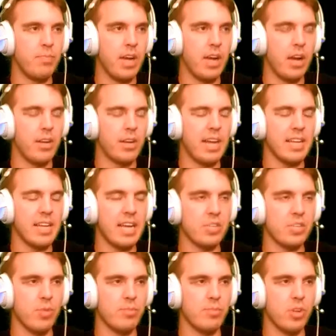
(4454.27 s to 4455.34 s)
Not
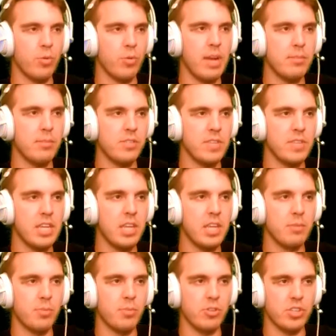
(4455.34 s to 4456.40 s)
Yasuo. I'm sorry. What happens if Yi
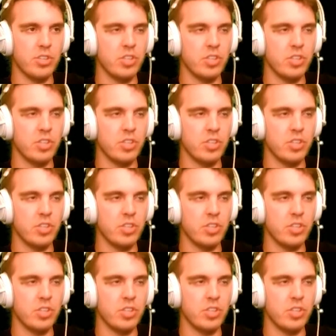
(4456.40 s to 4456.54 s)
keeps pushing?